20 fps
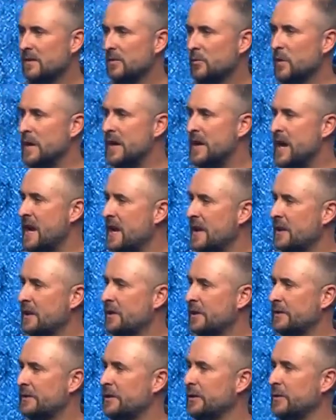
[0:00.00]
We can't
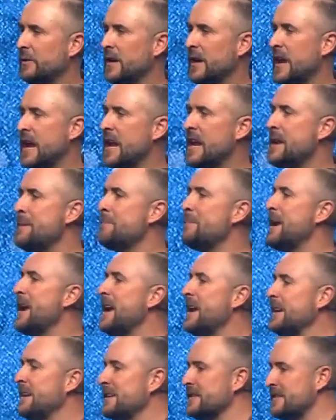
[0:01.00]
look to any
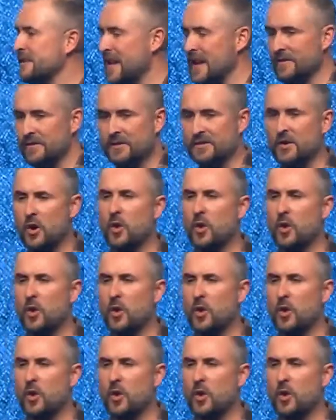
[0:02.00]
man to save us.